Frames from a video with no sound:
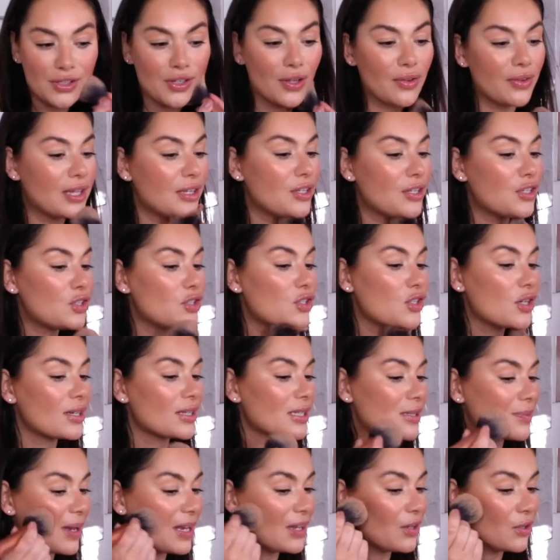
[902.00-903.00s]
So they
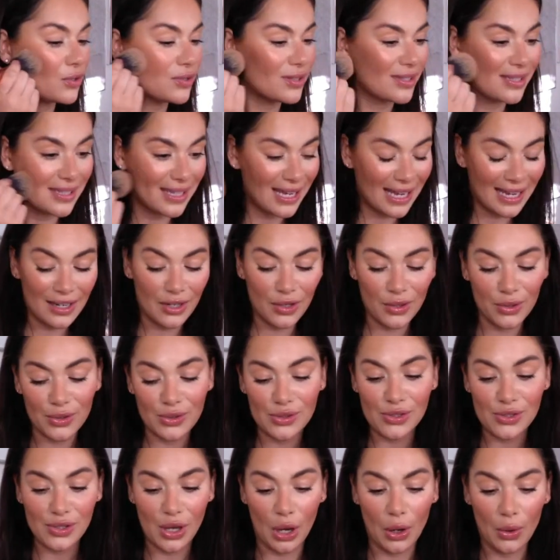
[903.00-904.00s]
just make your skin look
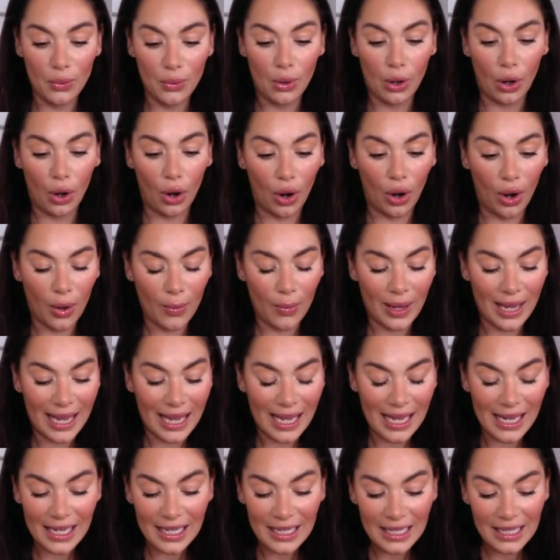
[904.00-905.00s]
so
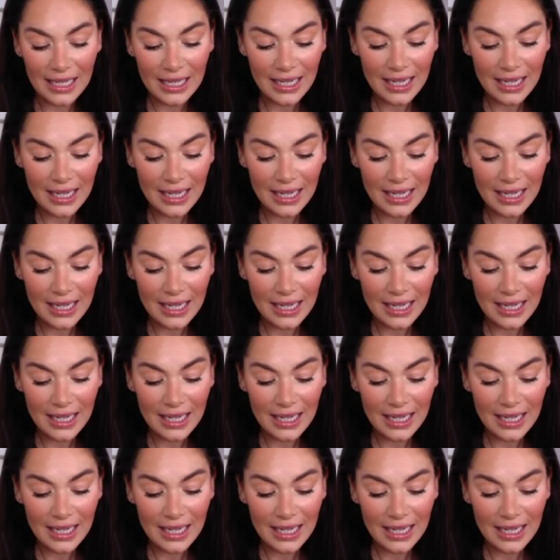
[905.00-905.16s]
glowy.